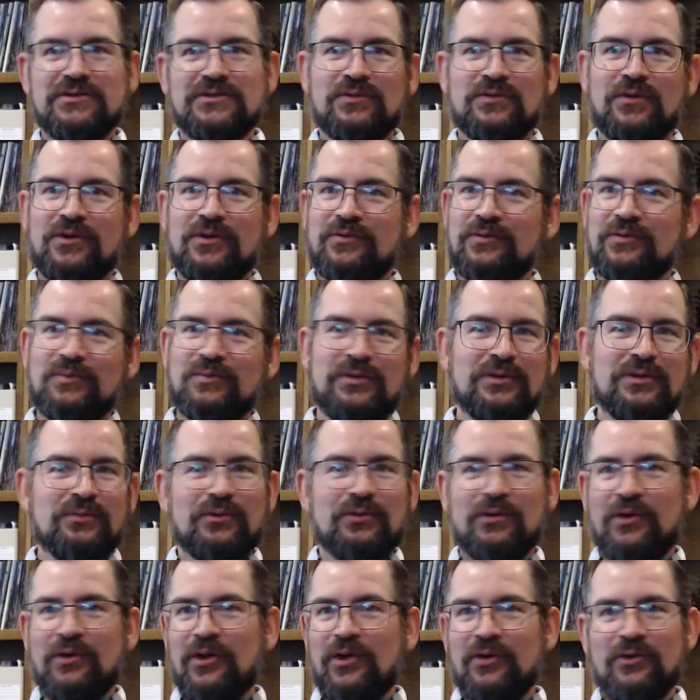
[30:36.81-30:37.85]
You work with
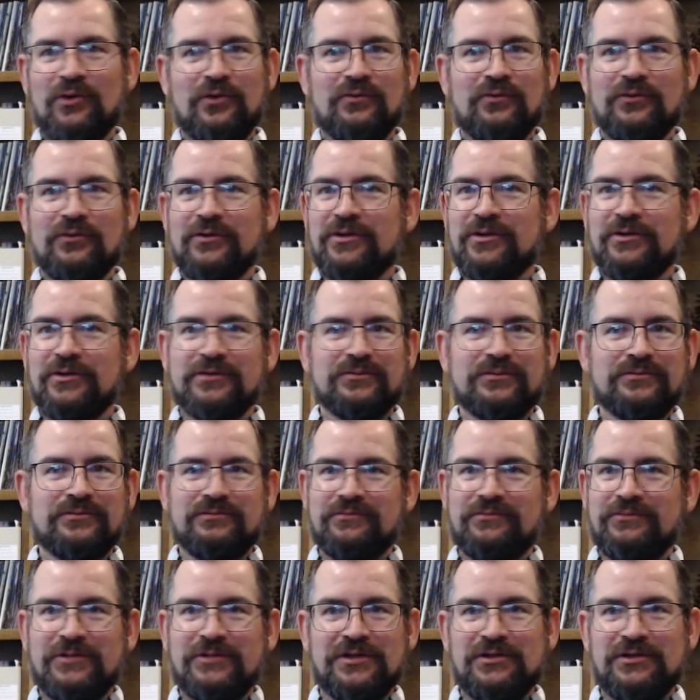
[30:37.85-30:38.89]
people all over
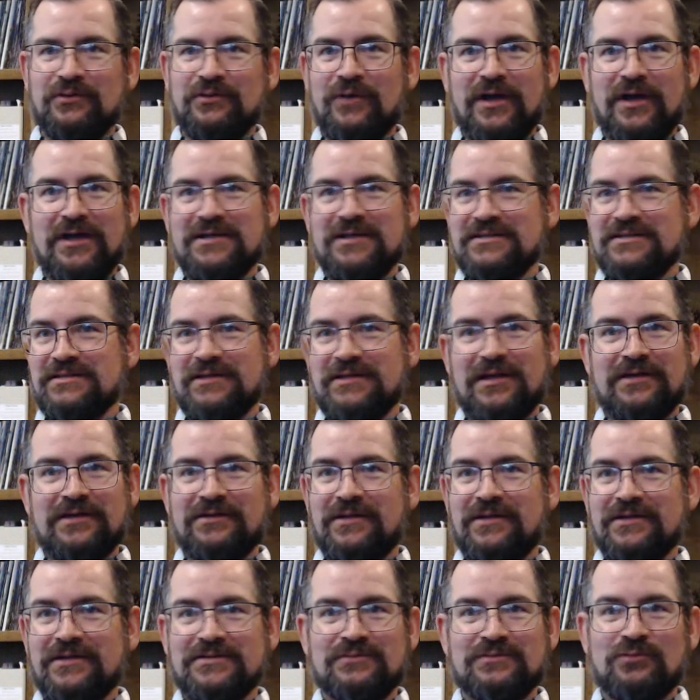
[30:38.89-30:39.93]
the U.S. and I'd
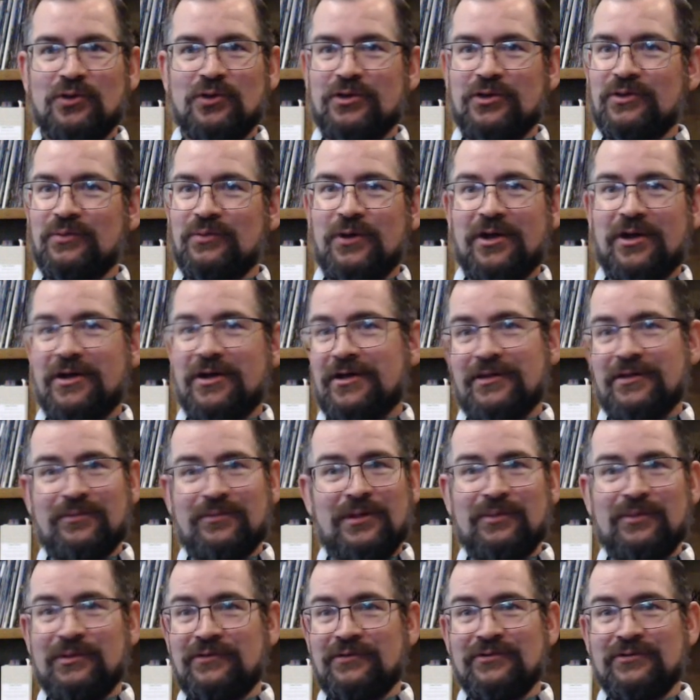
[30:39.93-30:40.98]
guess North America and
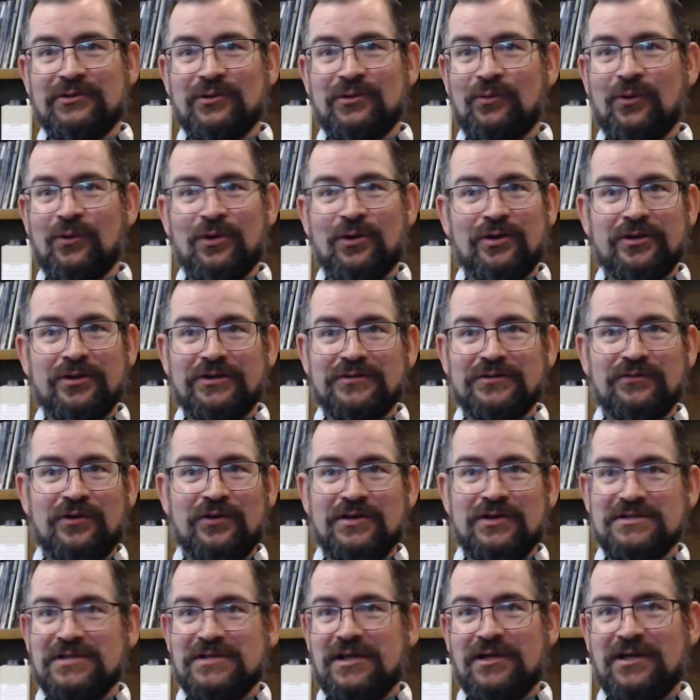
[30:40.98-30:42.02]
maybe even the world, as far
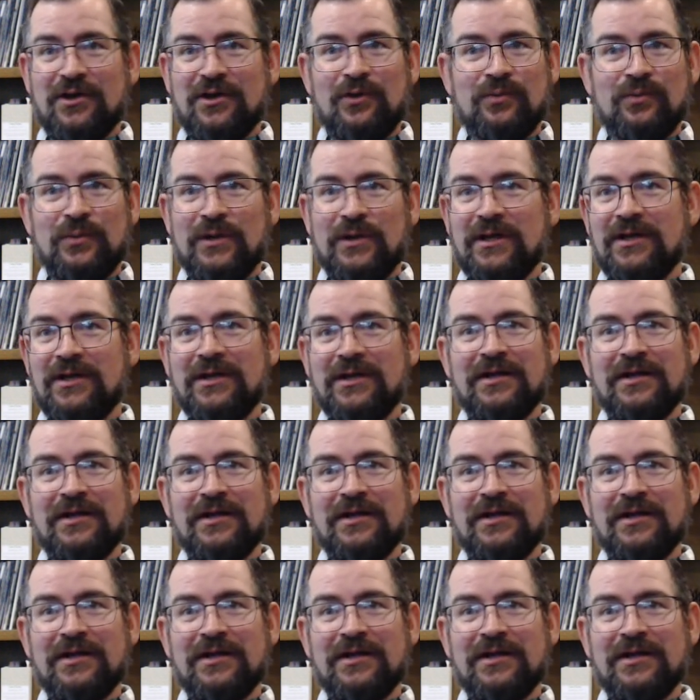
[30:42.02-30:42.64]
as I know. But,